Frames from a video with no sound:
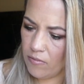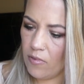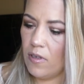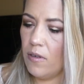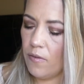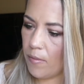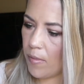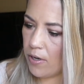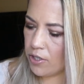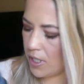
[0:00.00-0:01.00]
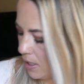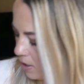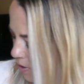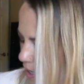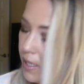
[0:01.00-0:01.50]
if I'm understanding
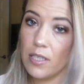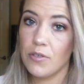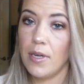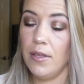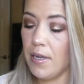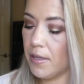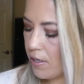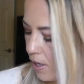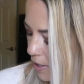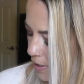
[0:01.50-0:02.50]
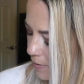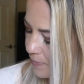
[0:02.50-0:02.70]
correctly. Let's go ahead and look at the card.